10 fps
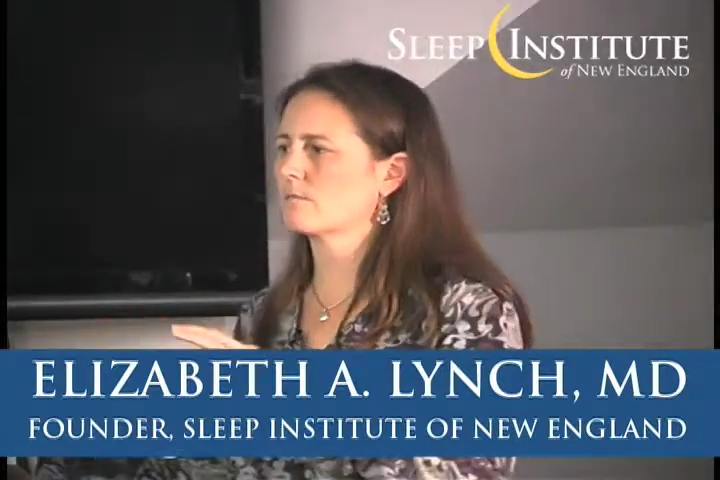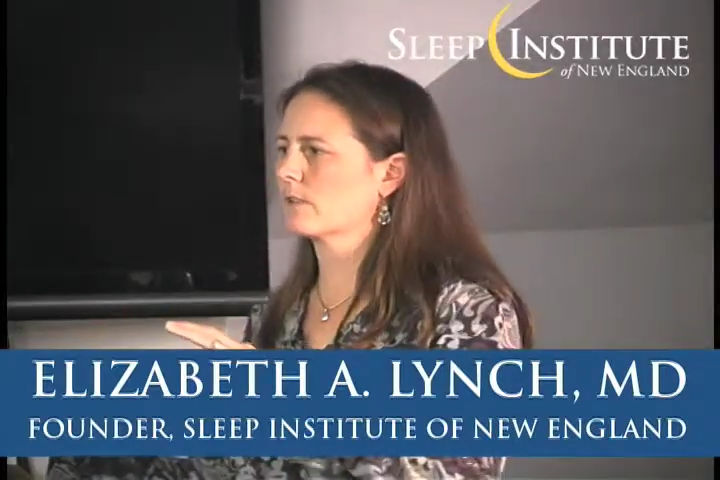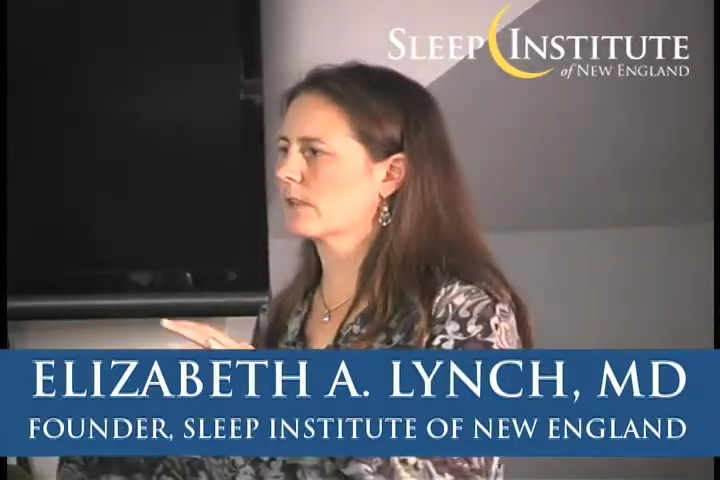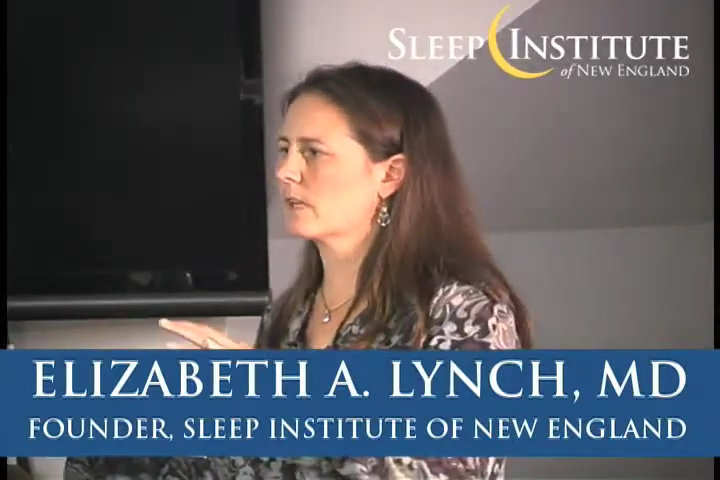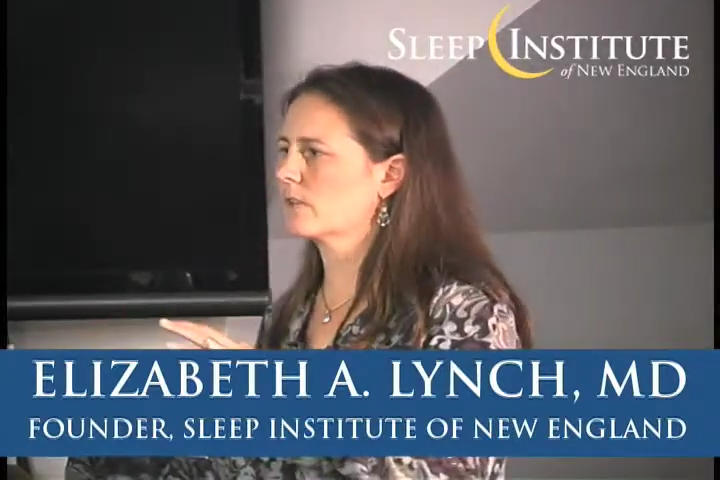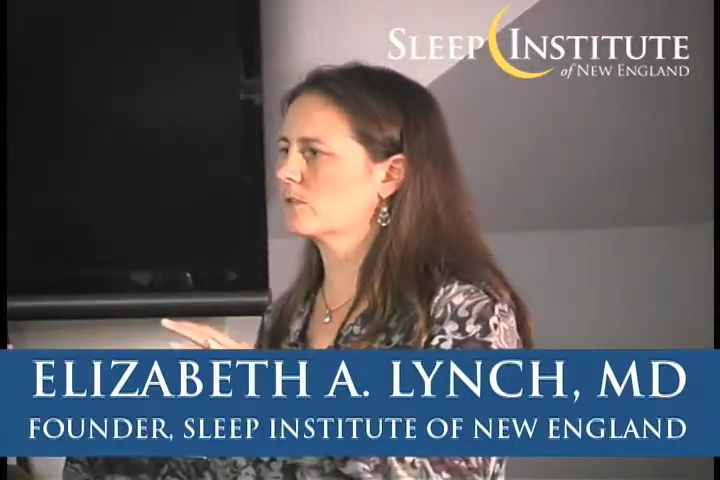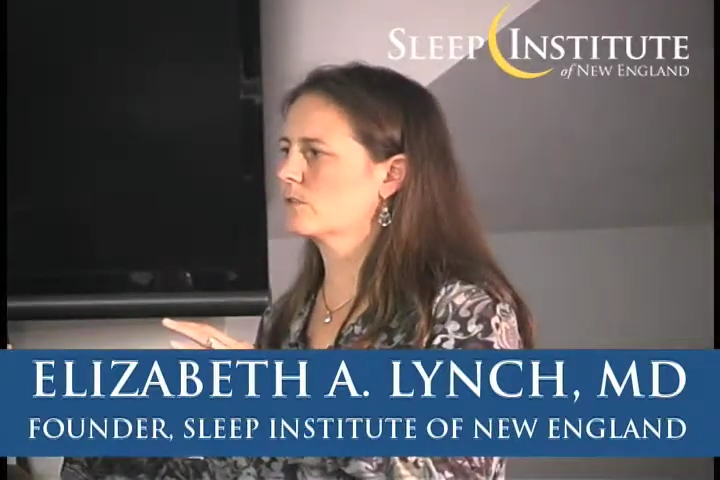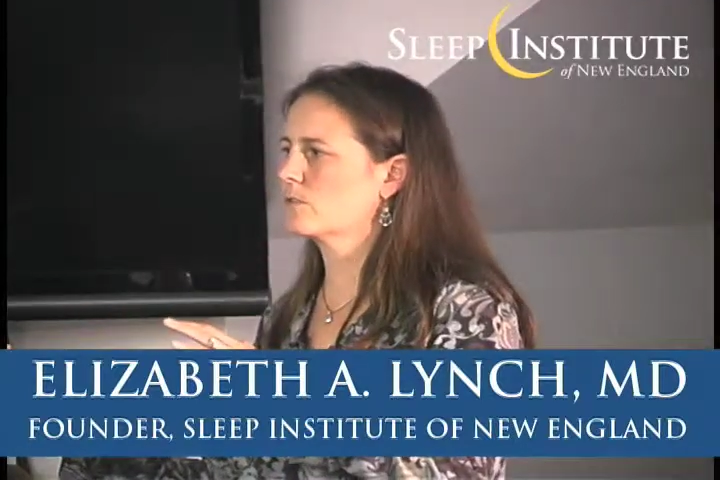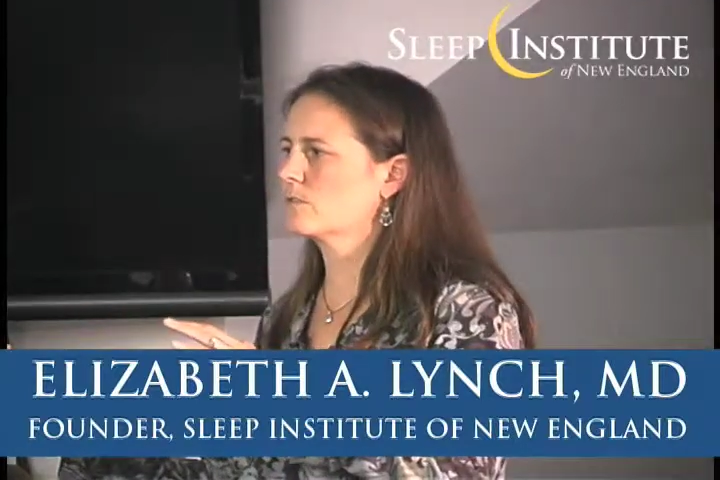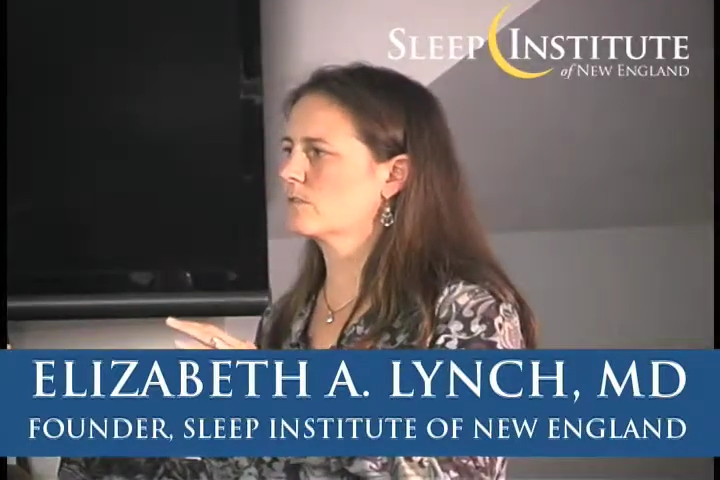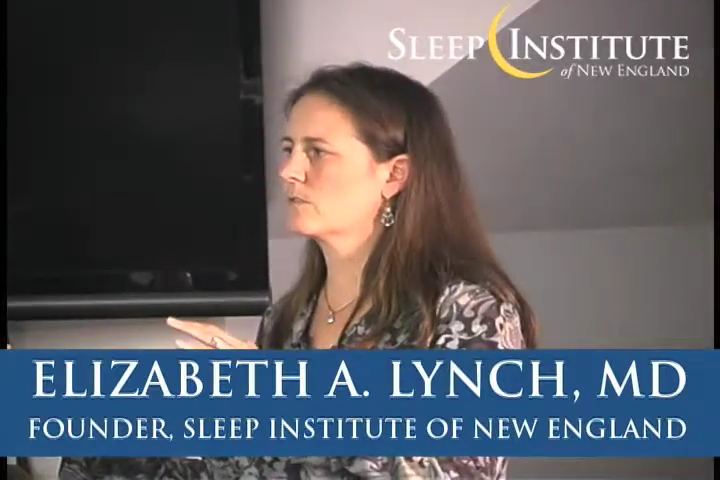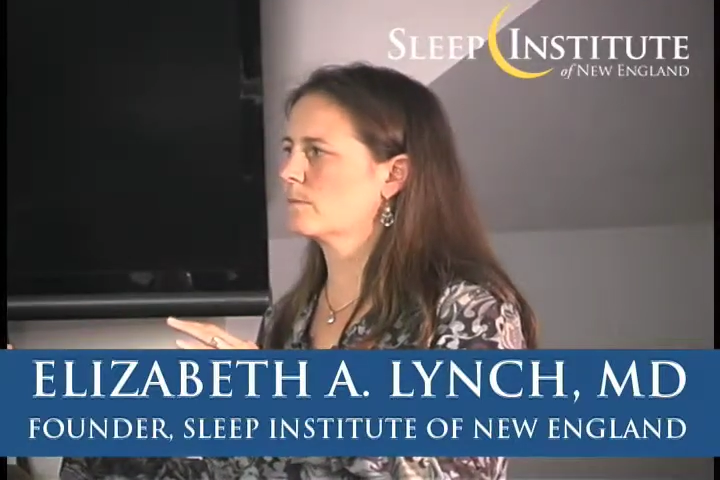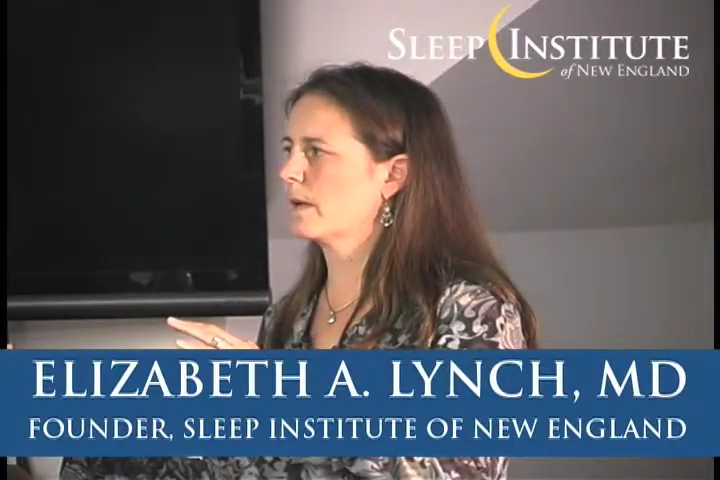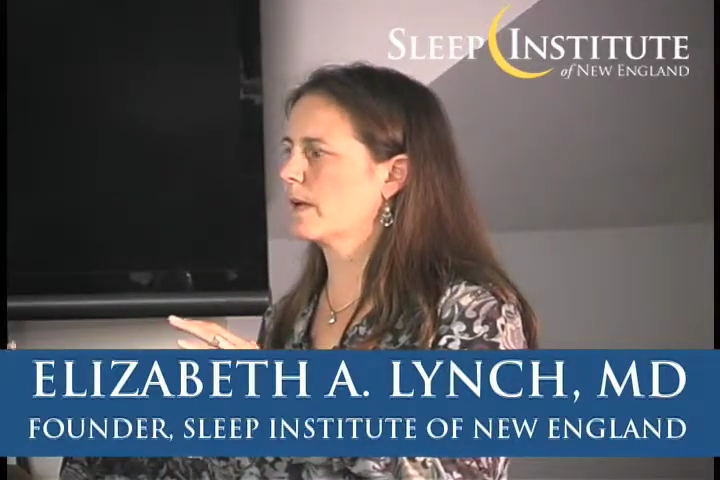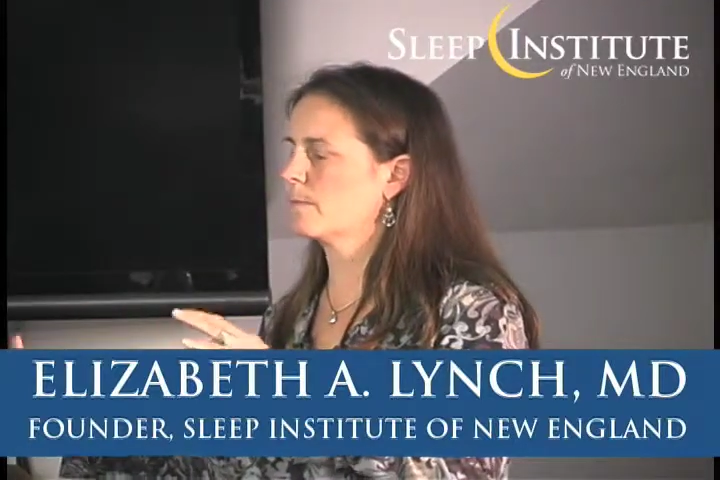related to
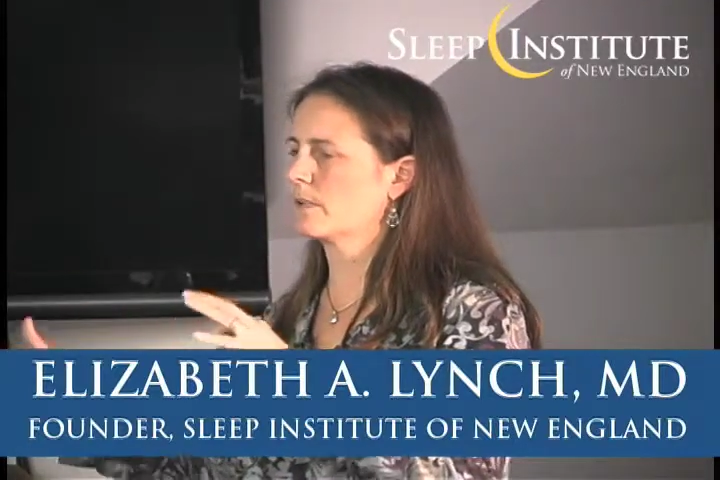CPAP,